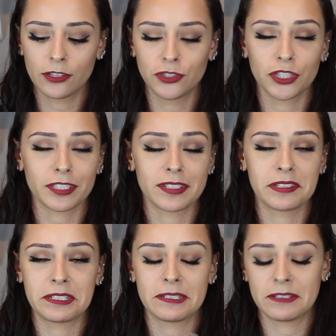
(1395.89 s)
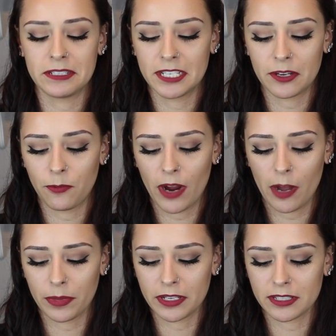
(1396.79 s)
Just didn't
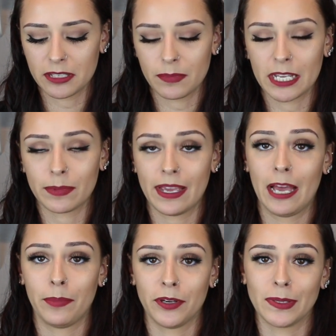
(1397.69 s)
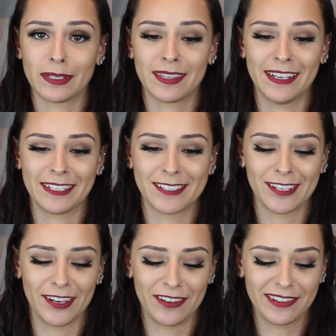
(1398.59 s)
wow me, didn't make me happy or anything,
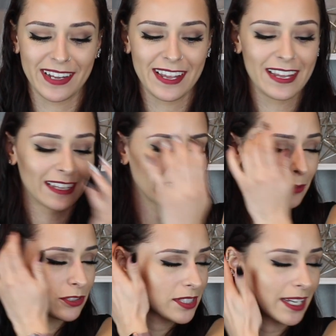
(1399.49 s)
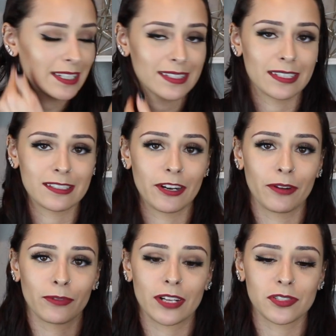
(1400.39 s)
so that one just kind of sits there
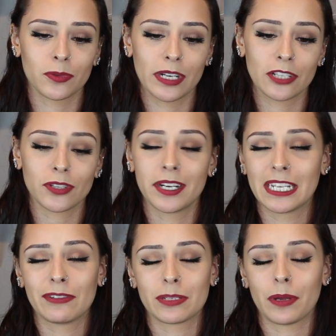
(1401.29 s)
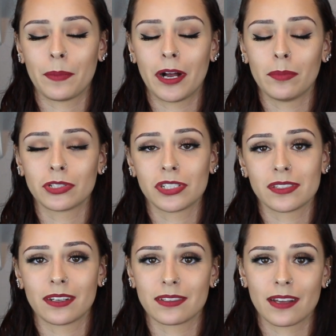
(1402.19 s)
and rots away. I tried to give it to my mom, but she's
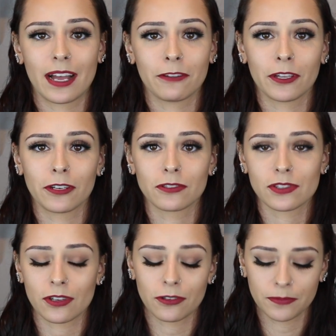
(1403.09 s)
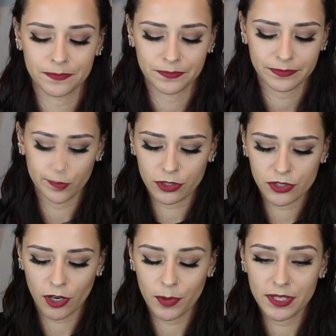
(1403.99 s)
not into highlighters, so I'm going to
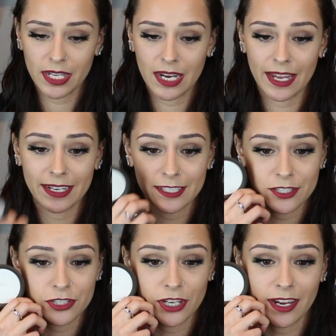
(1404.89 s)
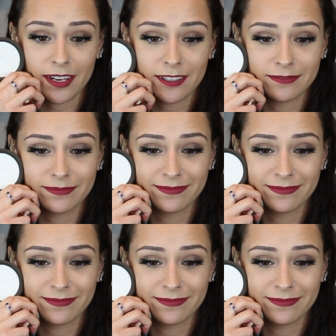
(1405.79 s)
start with the lightest shade.